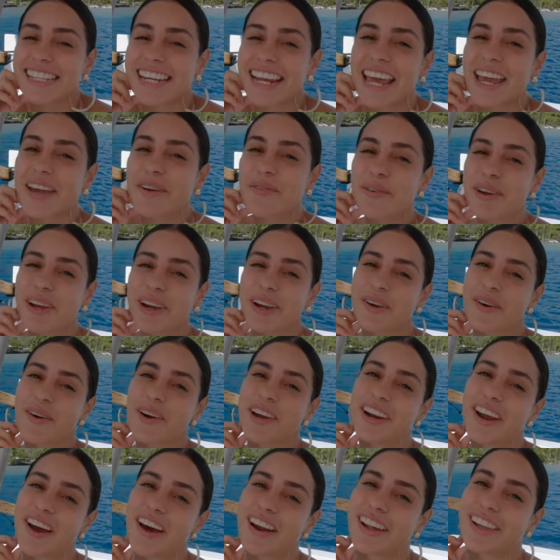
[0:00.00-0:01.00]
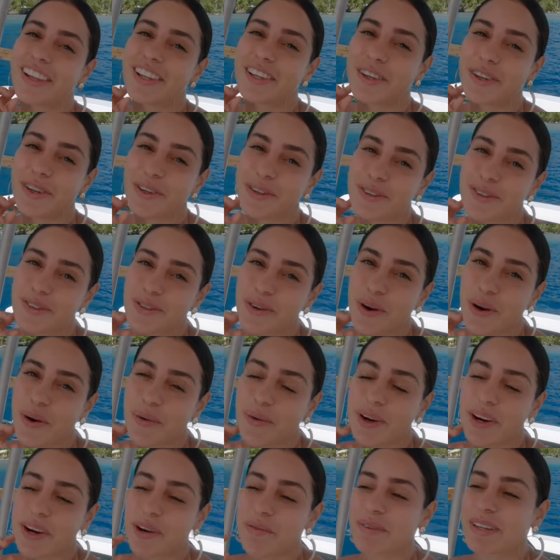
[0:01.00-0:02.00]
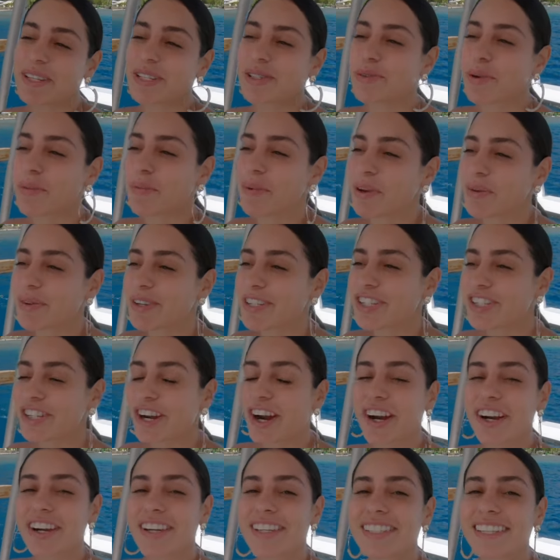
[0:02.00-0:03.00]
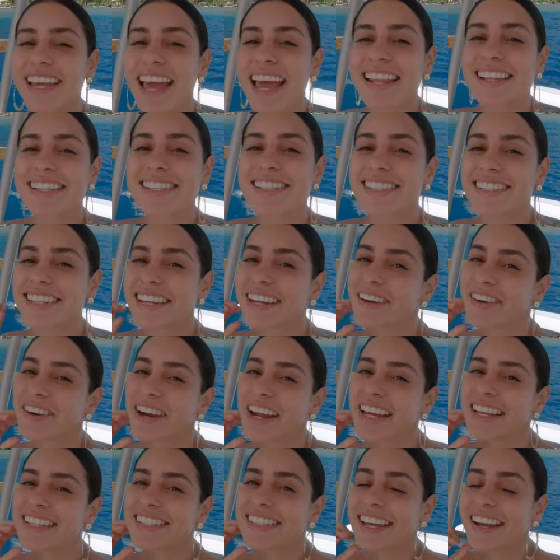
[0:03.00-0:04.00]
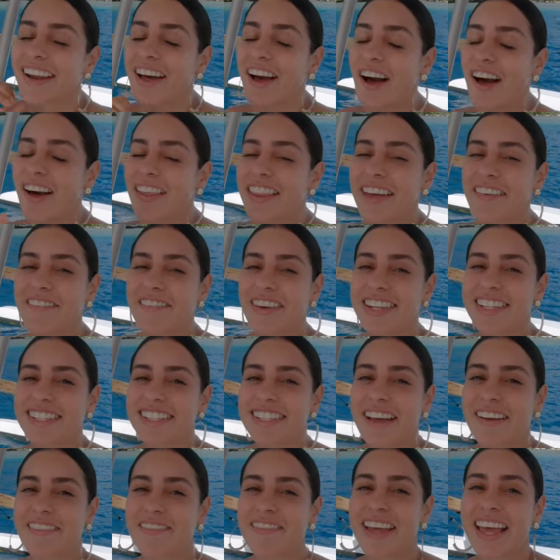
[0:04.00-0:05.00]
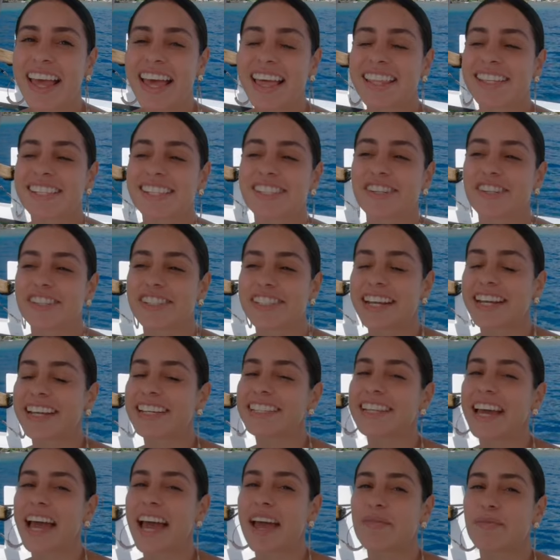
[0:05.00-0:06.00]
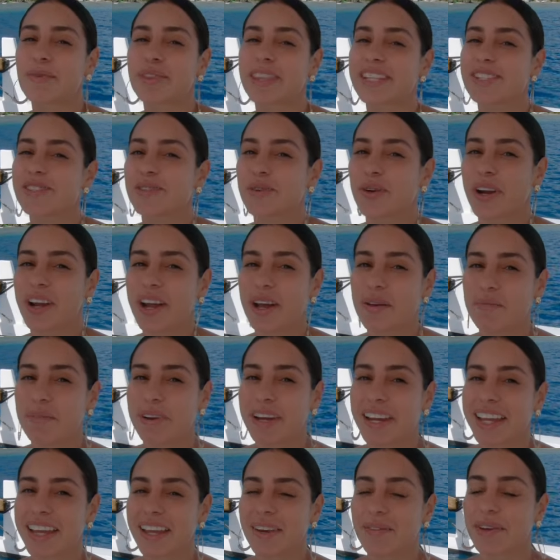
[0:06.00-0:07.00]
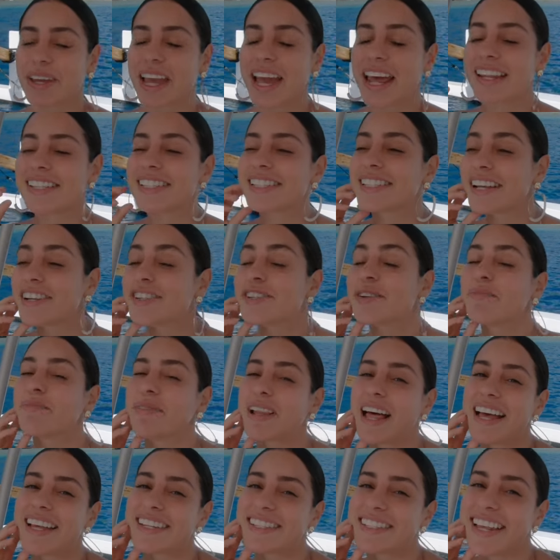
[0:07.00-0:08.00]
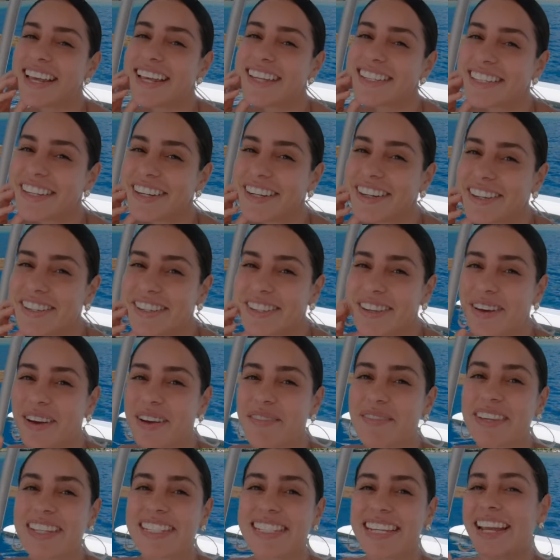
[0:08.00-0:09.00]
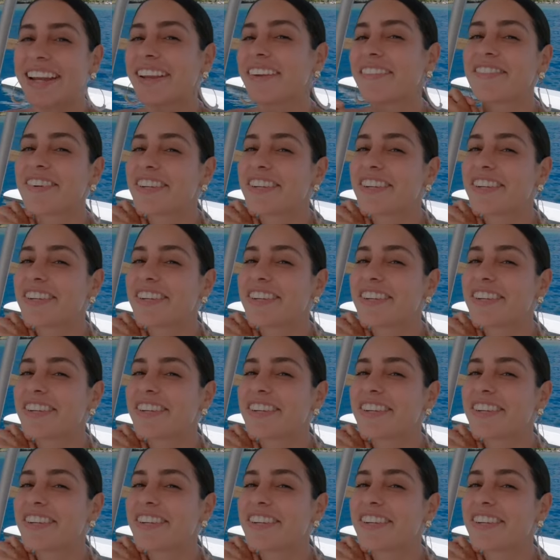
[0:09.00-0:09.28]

Today we are going on a lagoon tour. We're going to be swimming with sharks and stingrays, all that fun stuff. This is our second time with this tour company and we have such a blast last year, so I'm excited